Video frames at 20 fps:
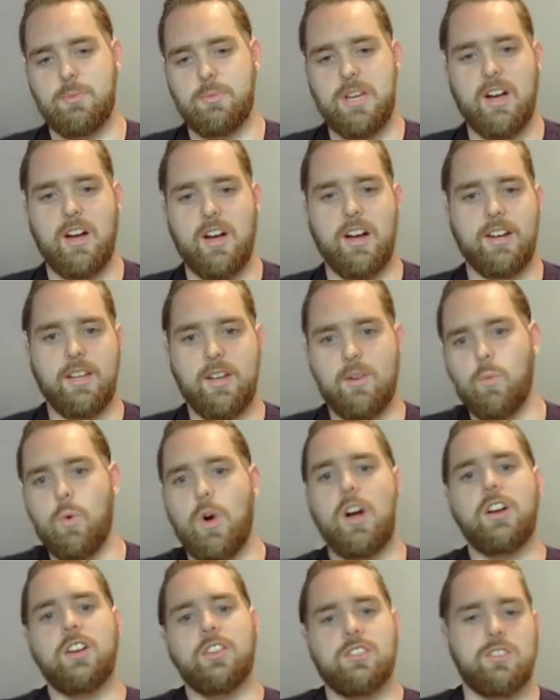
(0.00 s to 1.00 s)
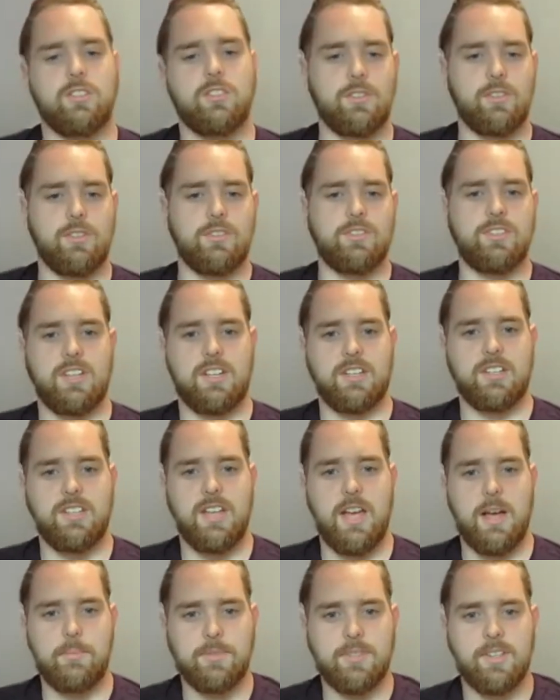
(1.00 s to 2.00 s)
behind it, and walk us through those 6
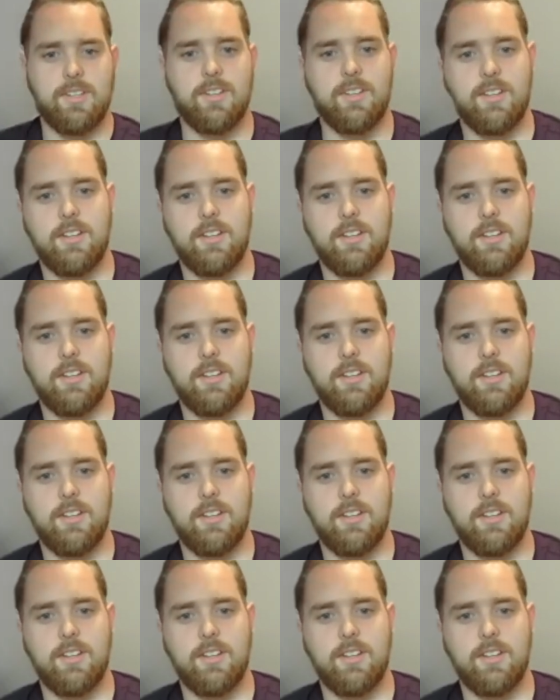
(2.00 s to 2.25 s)
steps.